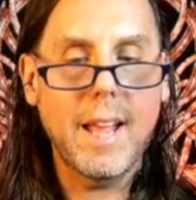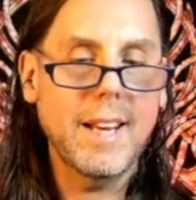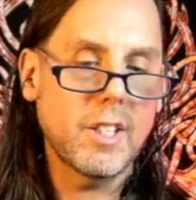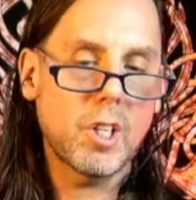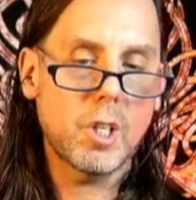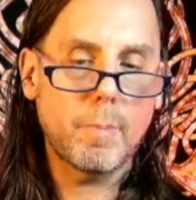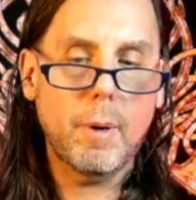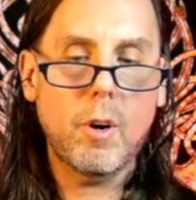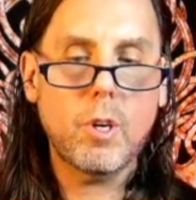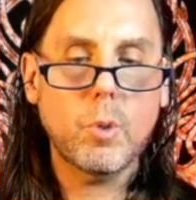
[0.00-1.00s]
and it's a
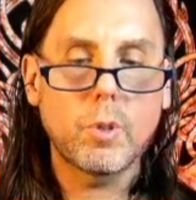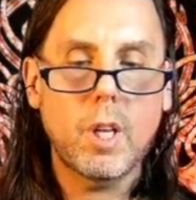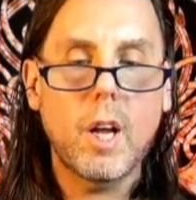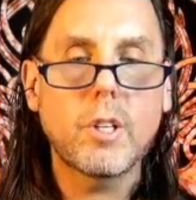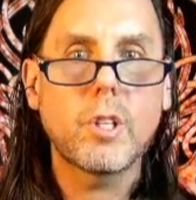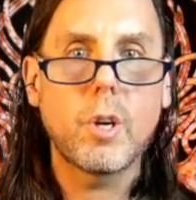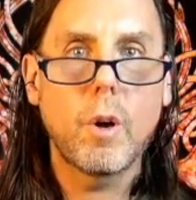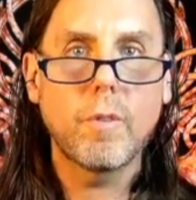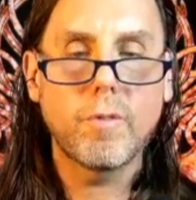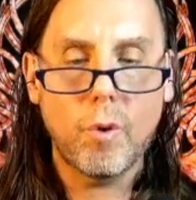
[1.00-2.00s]
spiritual
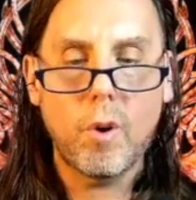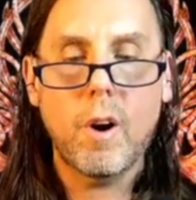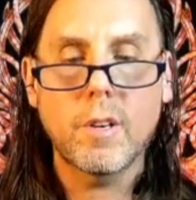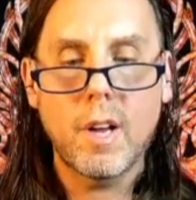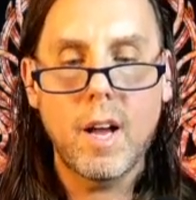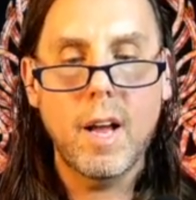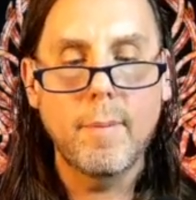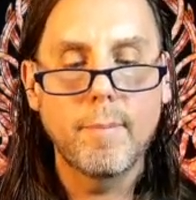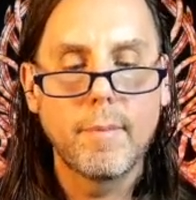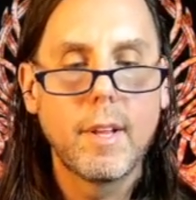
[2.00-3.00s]
touchstone for our
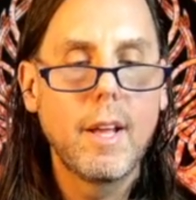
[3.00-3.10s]
time.